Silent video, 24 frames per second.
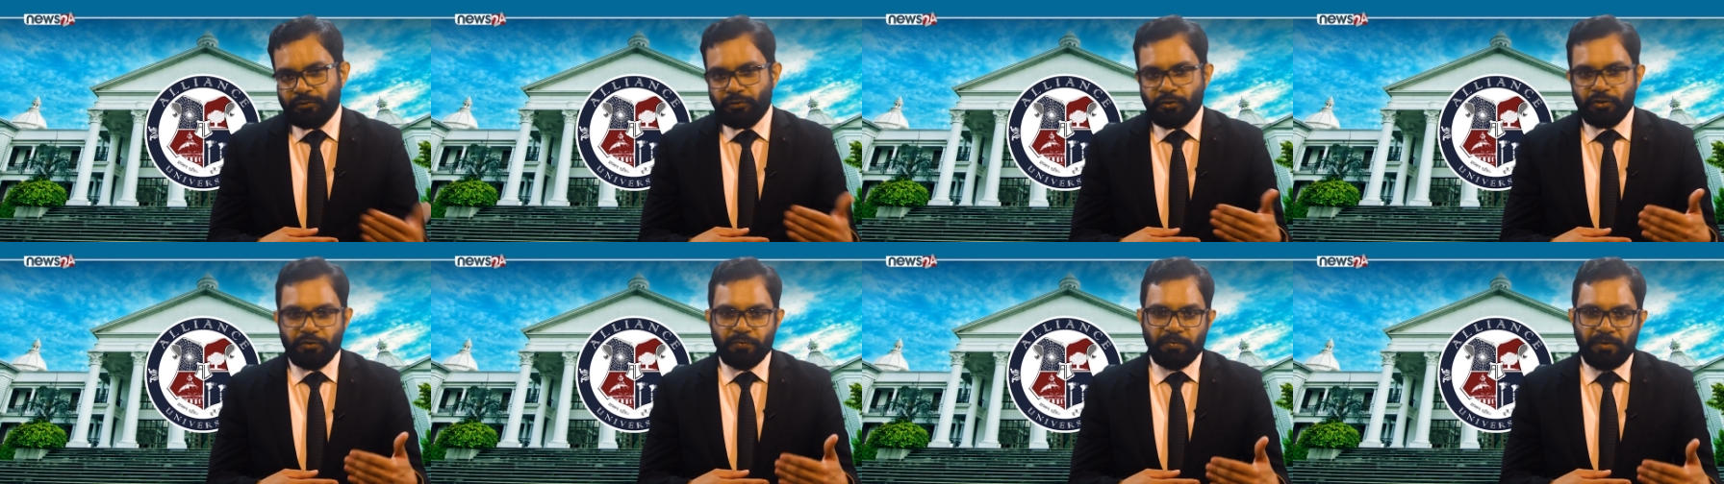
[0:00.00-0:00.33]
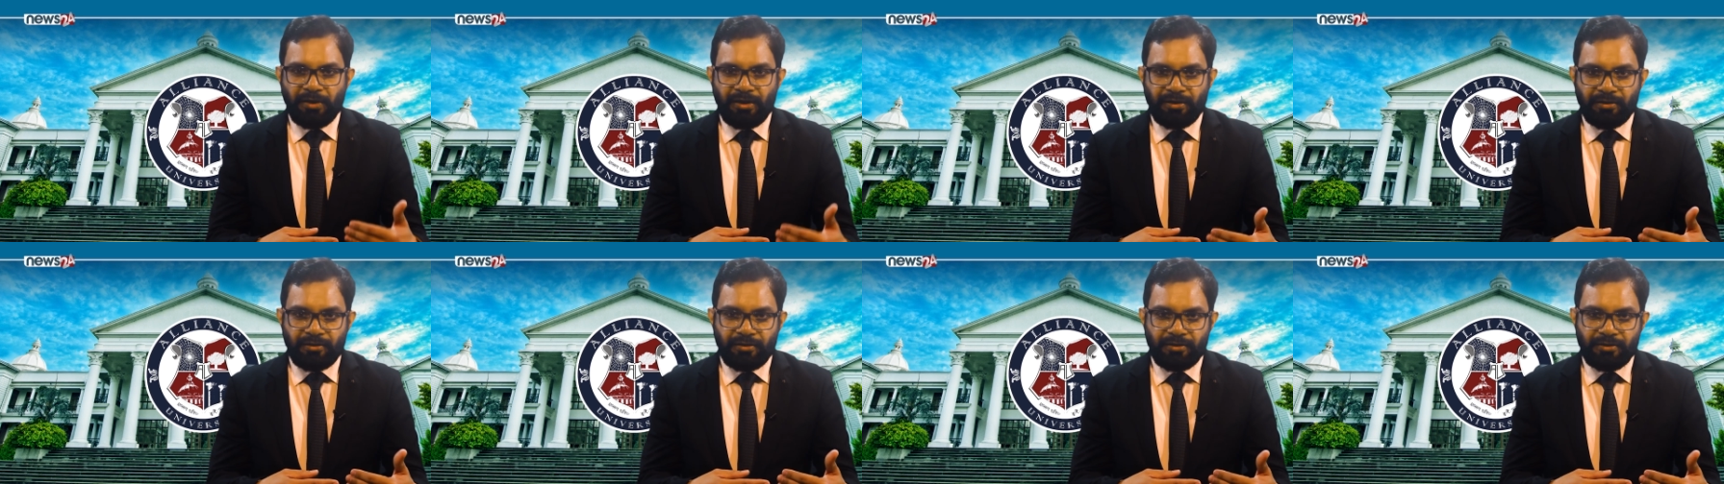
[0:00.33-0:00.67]
those
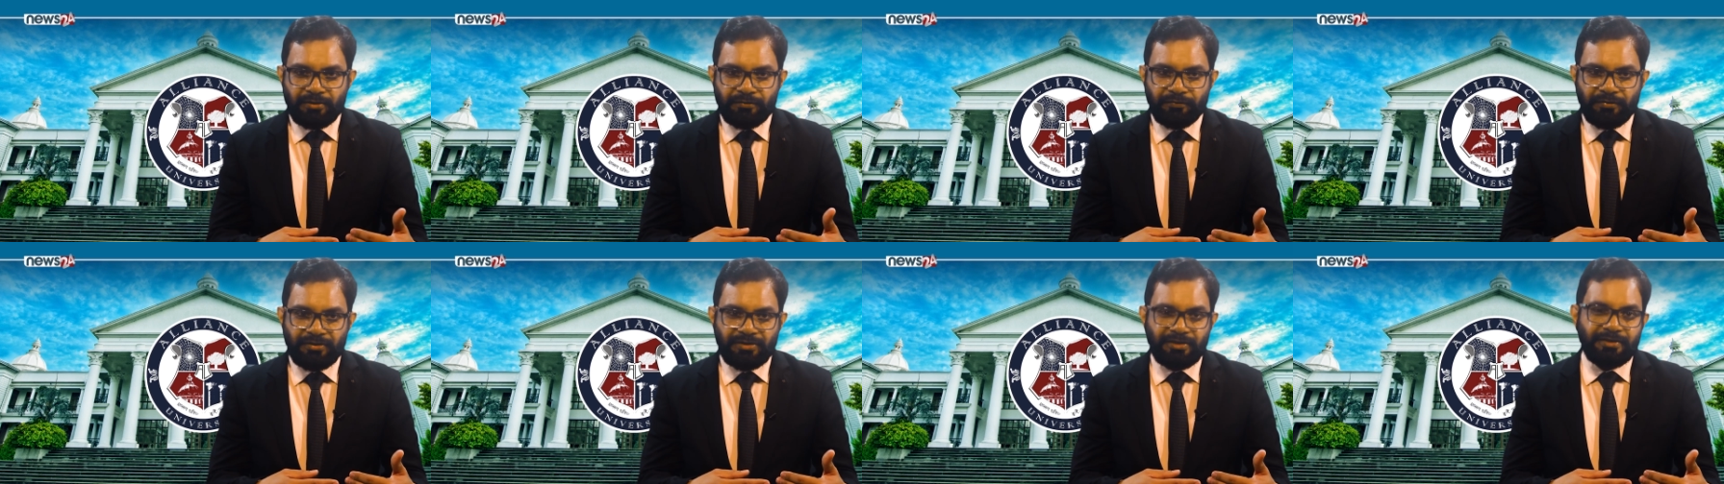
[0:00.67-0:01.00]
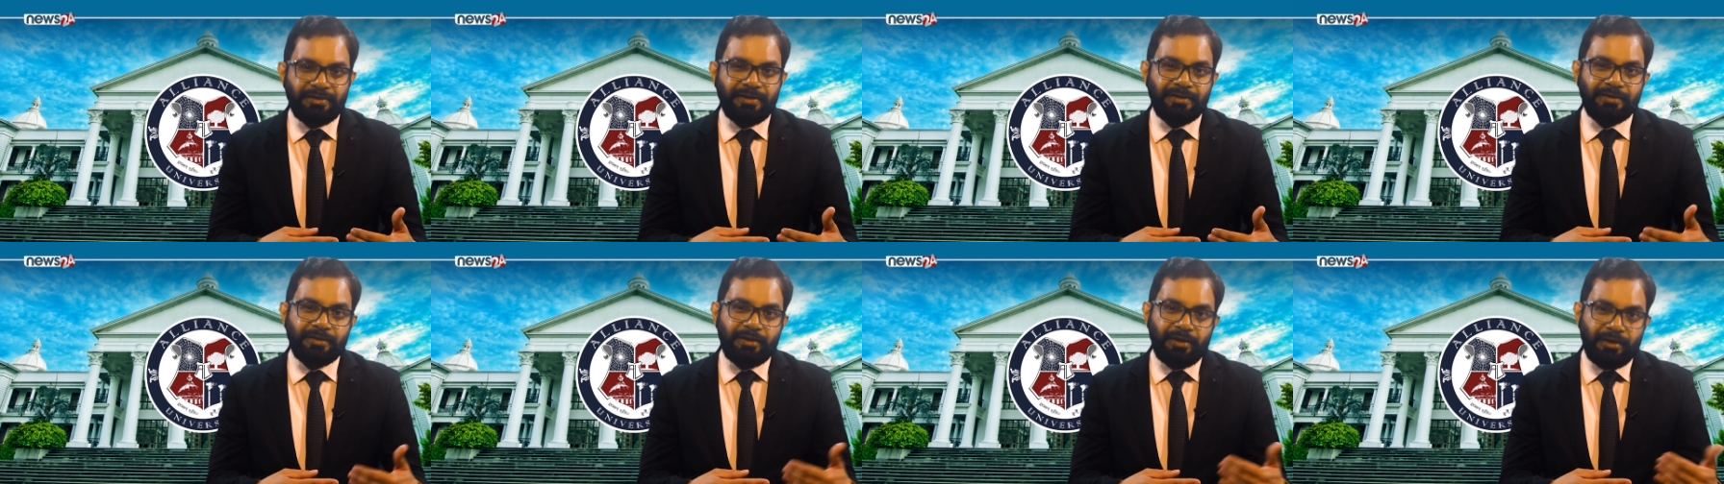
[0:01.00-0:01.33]
partners
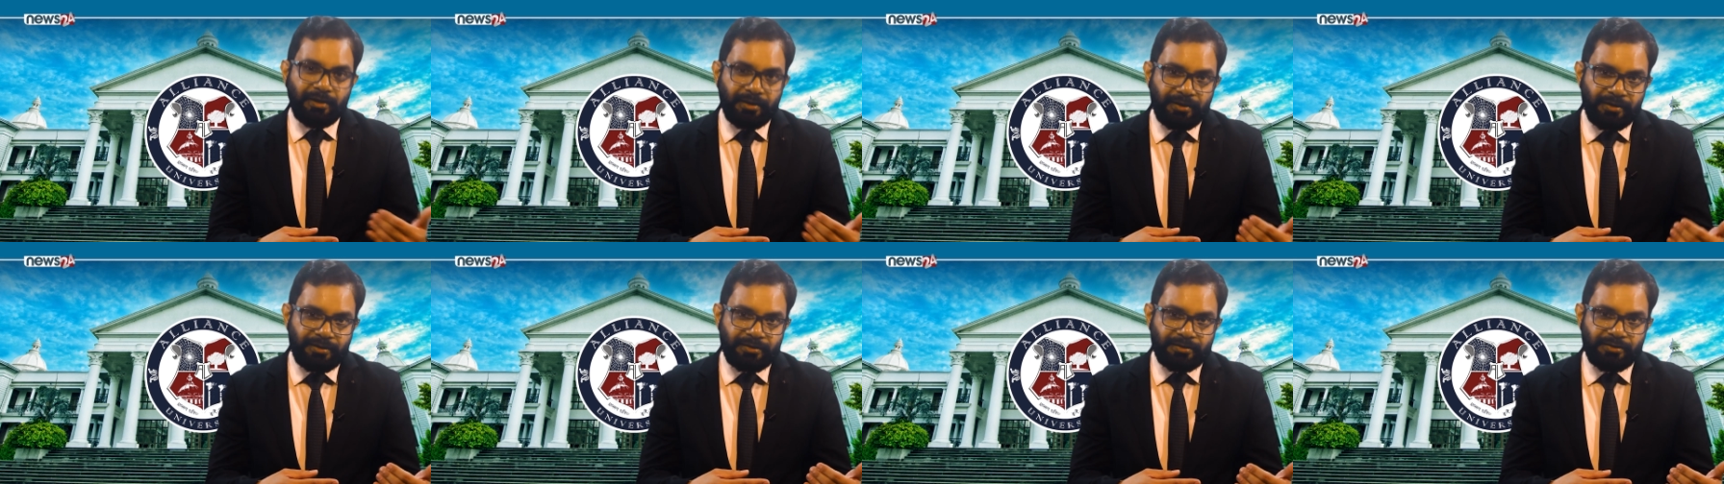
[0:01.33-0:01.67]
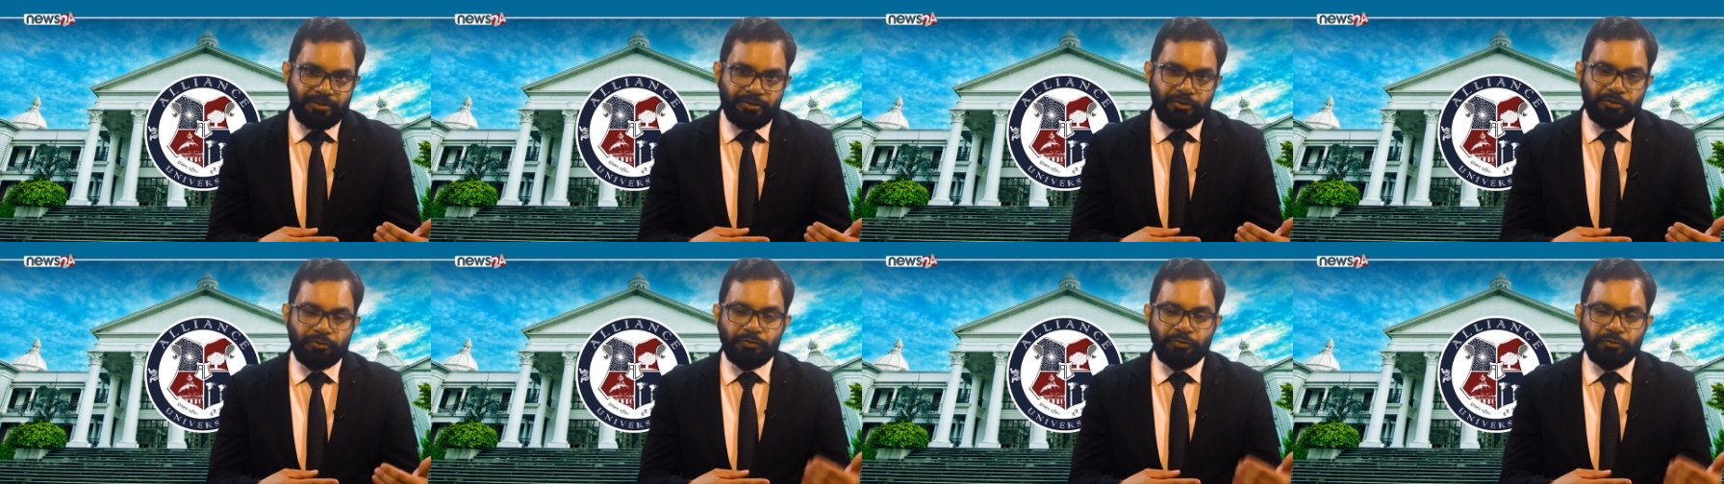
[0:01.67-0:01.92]
facilitate us